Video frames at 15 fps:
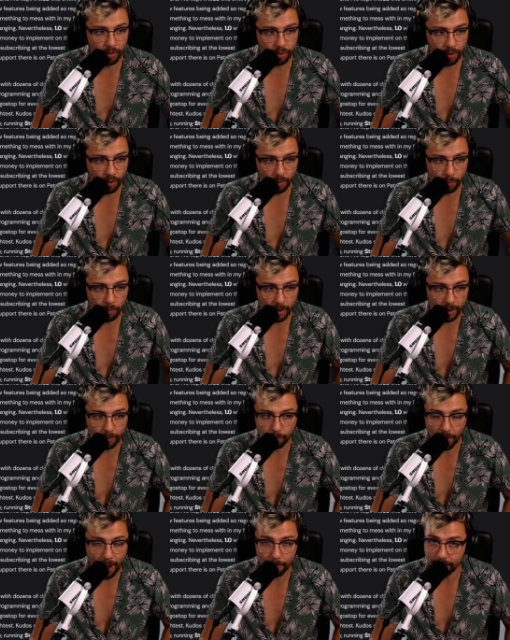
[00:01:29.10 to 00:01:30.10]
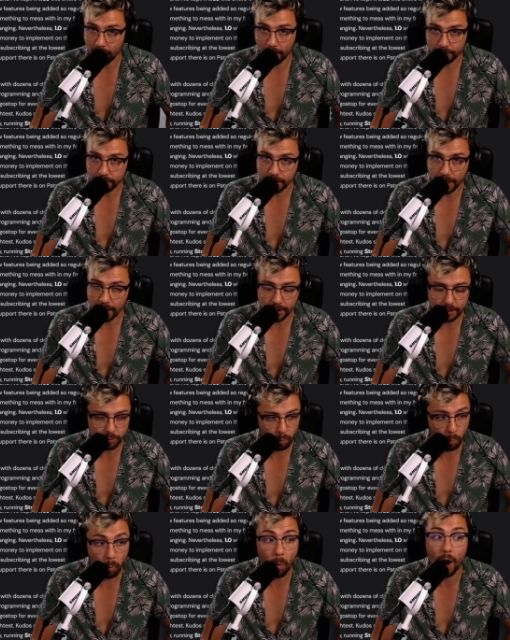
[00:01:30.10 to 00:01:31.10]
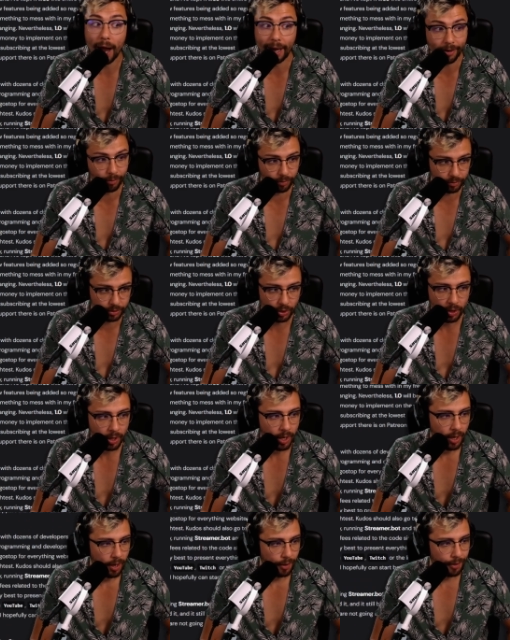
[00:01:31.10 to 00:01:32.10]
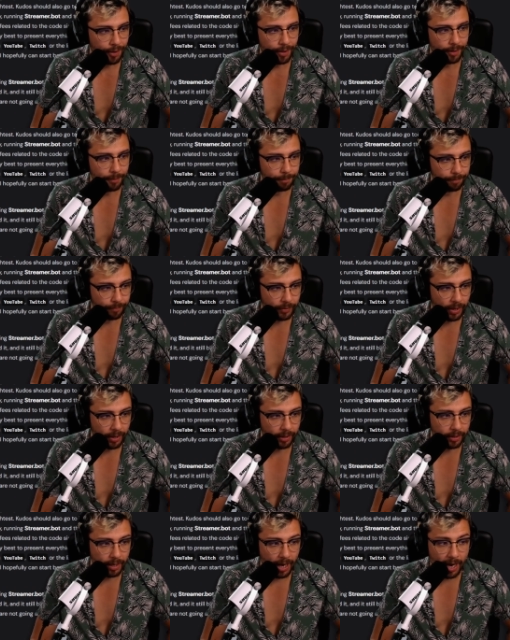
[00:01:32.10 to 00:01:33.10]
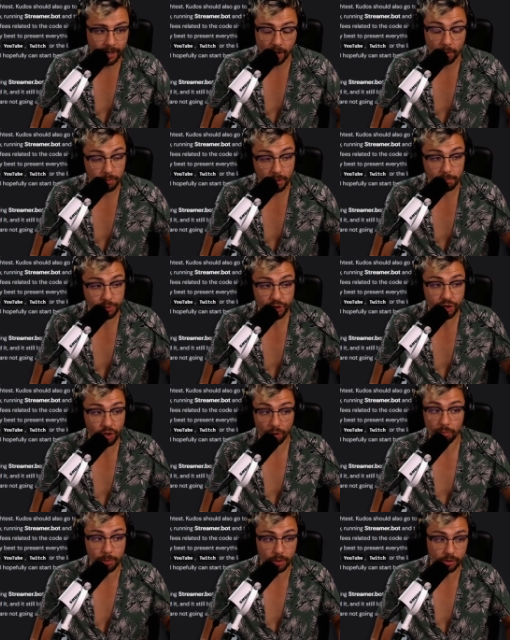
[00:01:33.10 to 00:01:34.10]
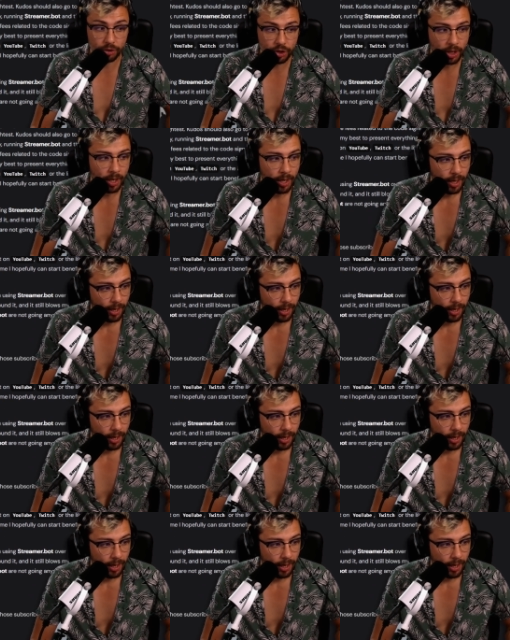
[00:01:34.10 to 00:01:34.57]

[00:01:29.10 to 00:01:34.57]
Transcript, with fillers: that we're where we are today. It's wild, and I owe them so much.